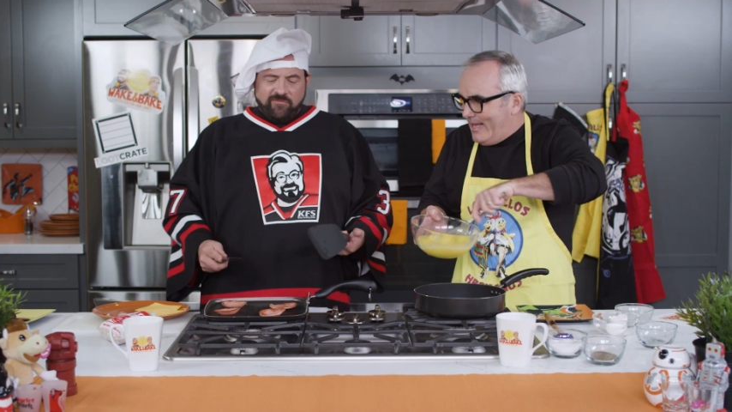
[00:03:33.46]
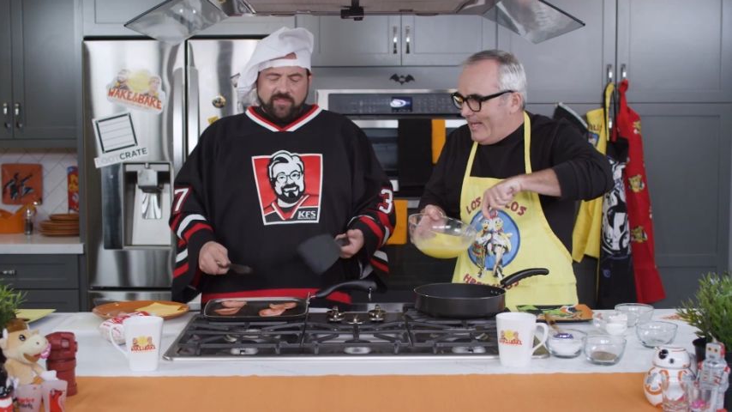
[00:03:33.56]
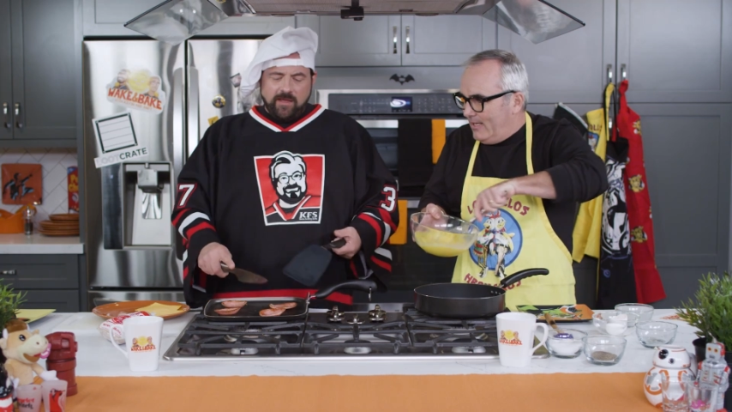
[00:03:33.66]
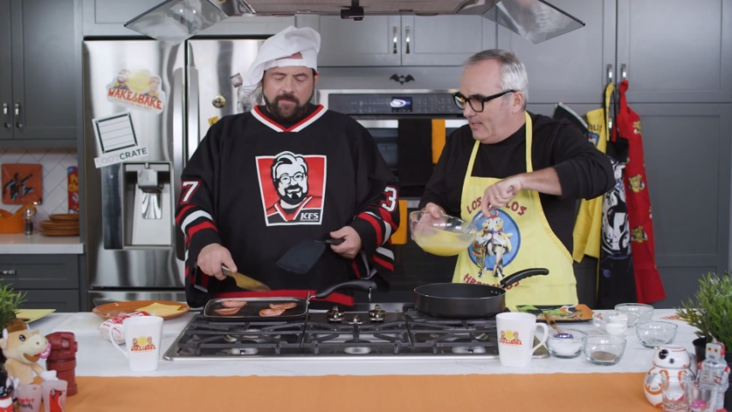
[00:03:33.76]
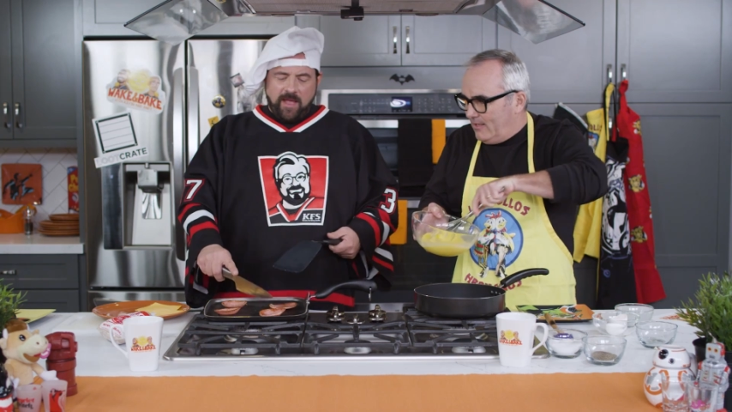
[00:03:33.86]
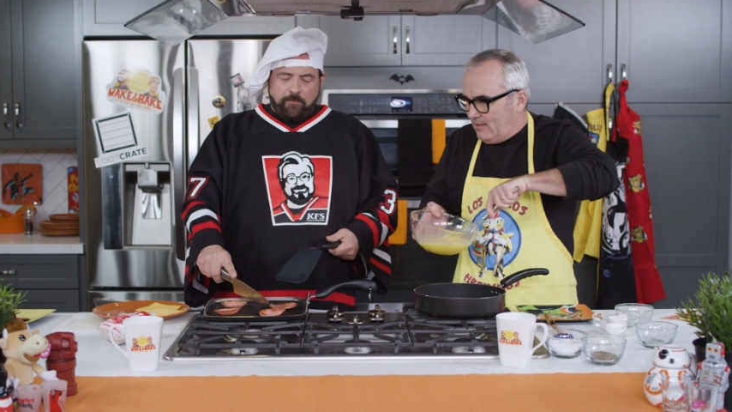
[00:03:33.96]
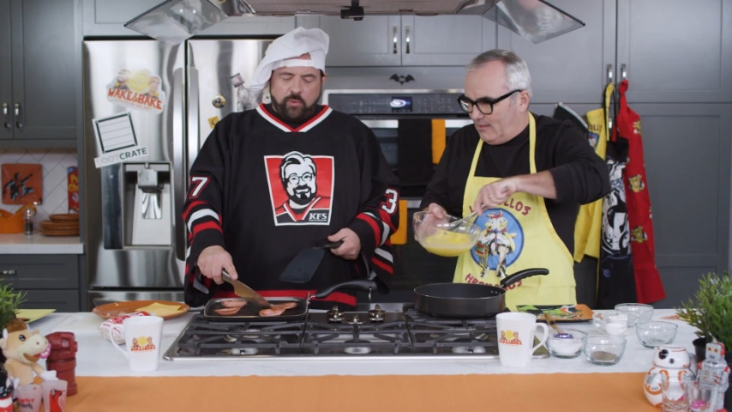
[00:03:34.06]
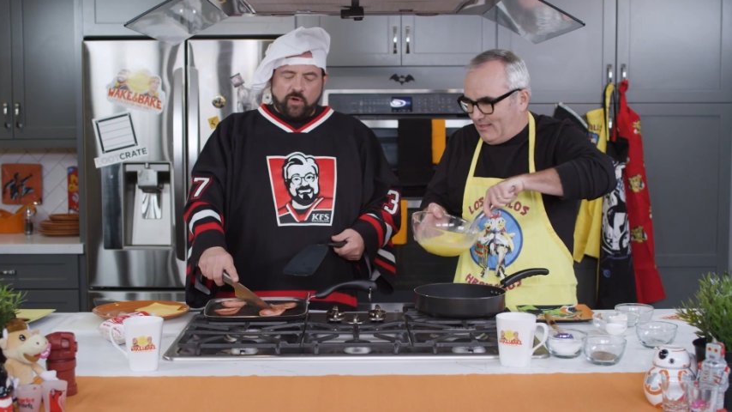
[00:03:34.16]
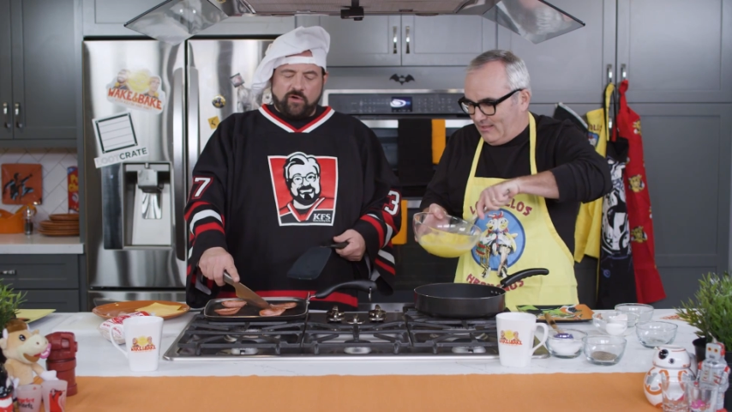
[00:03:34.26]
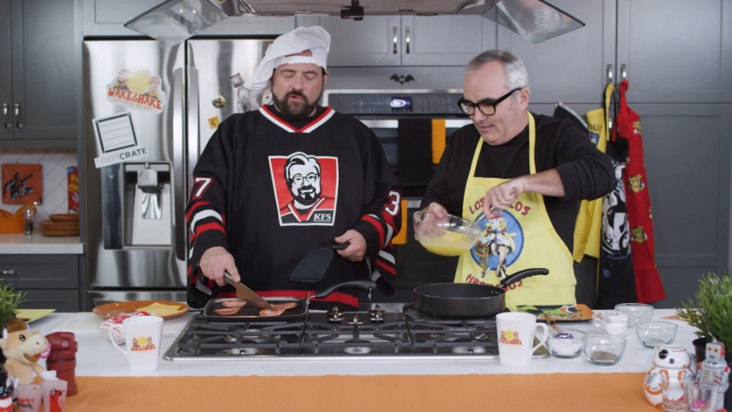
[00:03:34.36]
Speaker 1: Everything about
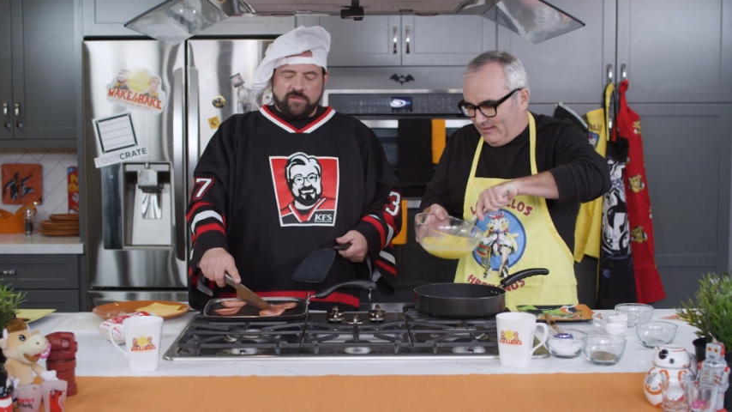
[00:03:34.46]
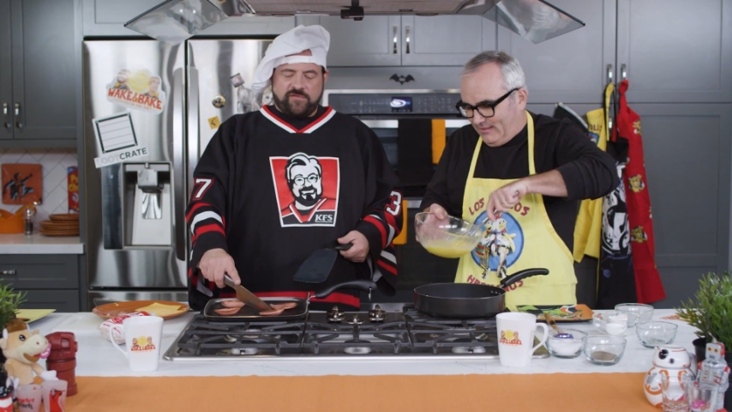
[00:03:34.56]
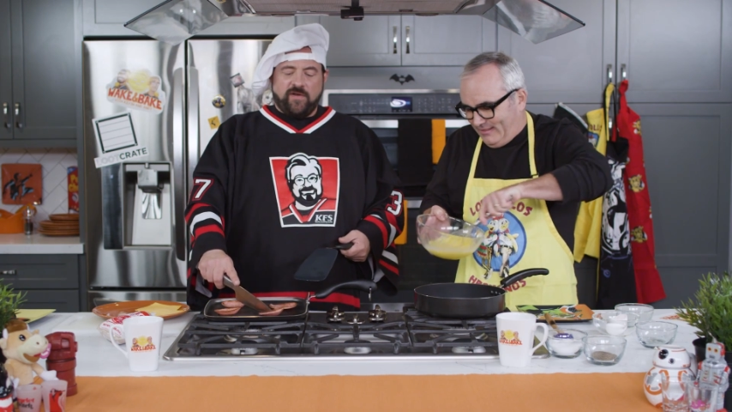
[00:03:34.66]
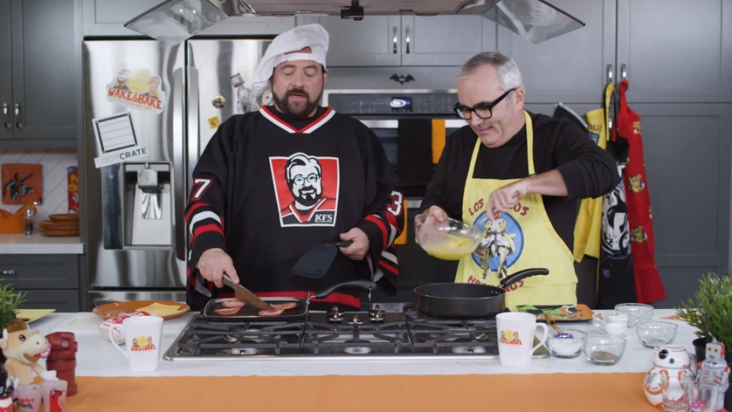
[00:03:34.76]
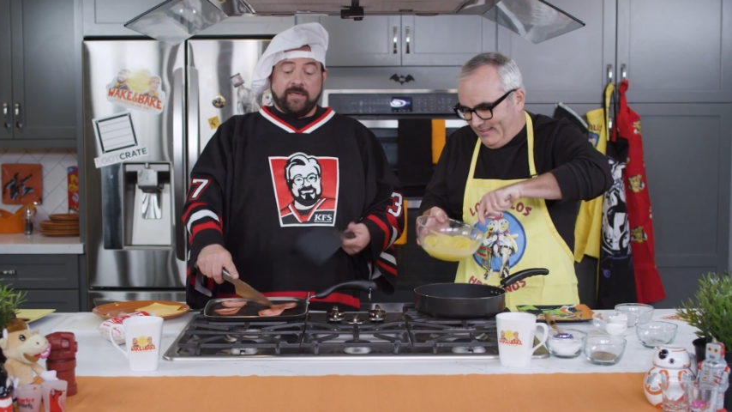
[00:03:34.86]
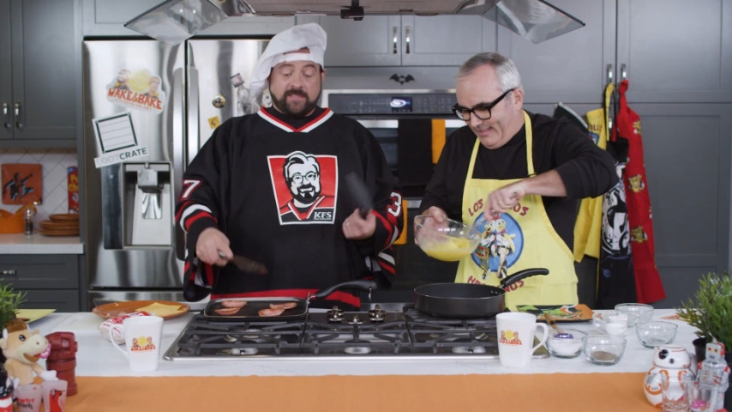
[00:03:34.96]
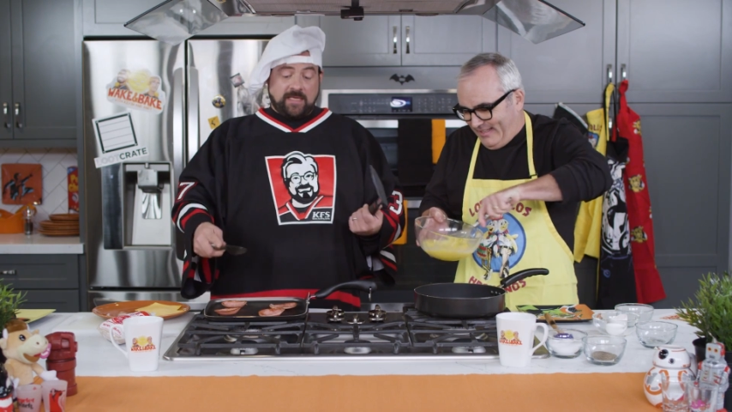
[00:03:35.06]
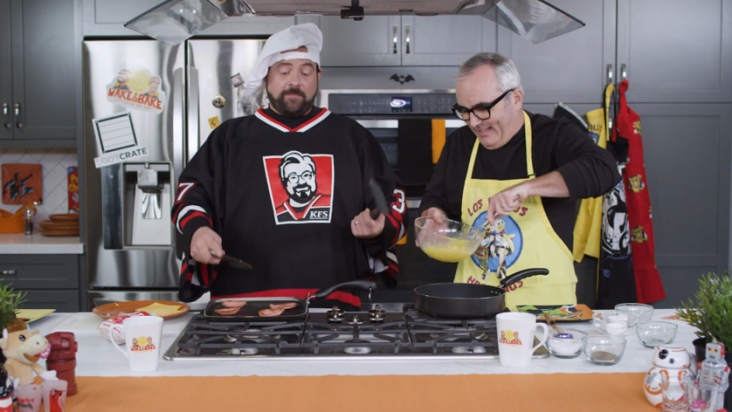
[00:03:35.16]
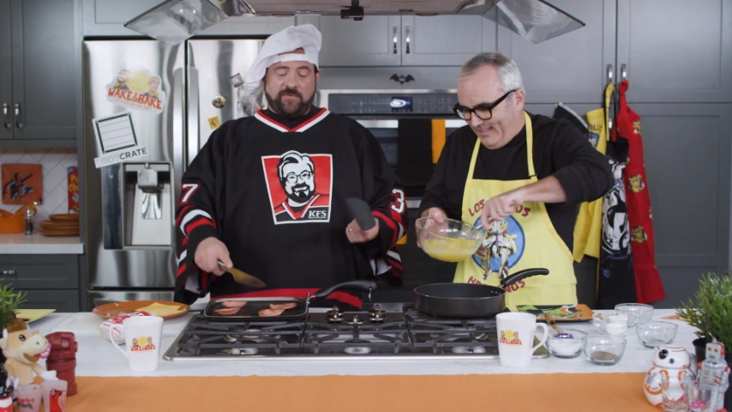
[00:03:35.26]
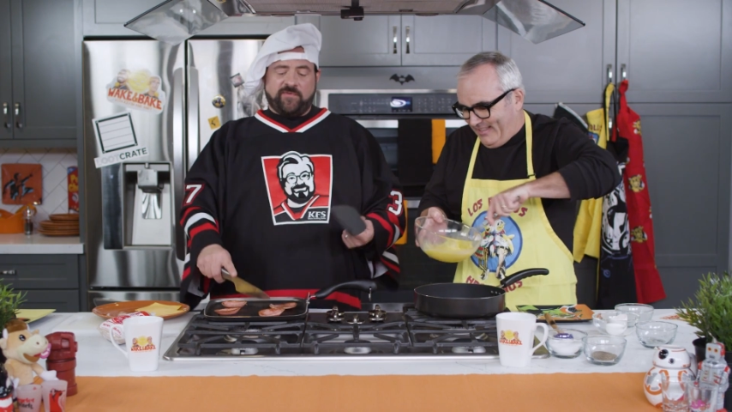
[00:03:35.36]
pork roll is fun,
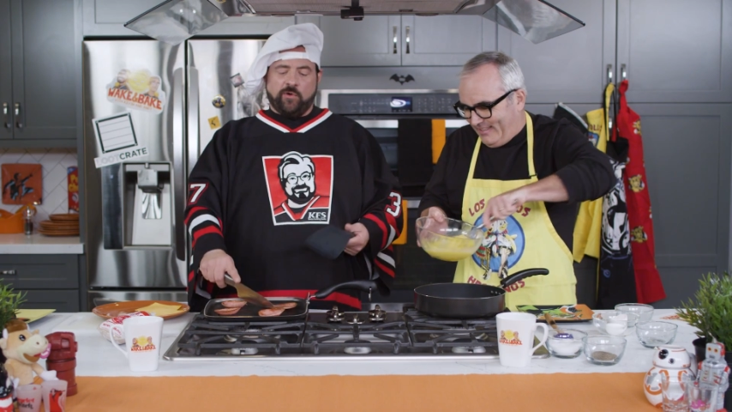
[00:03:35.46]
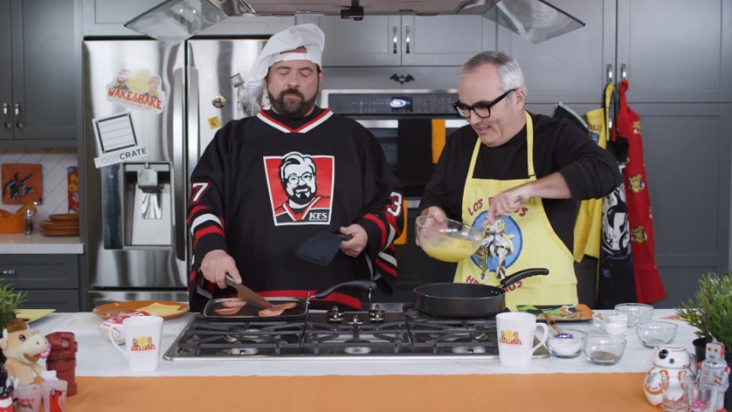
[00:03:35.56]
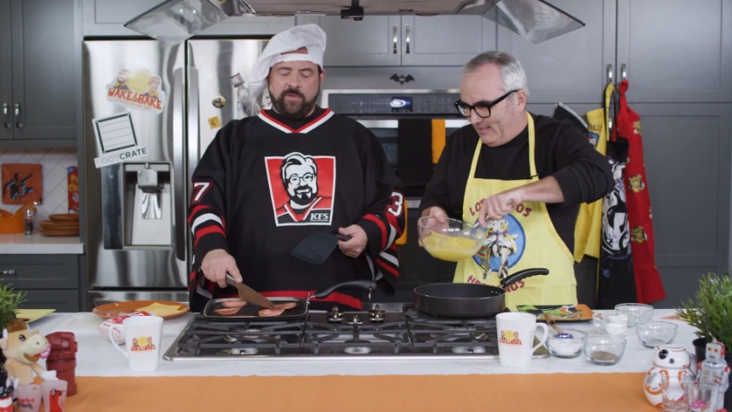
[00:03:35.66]
except if you're a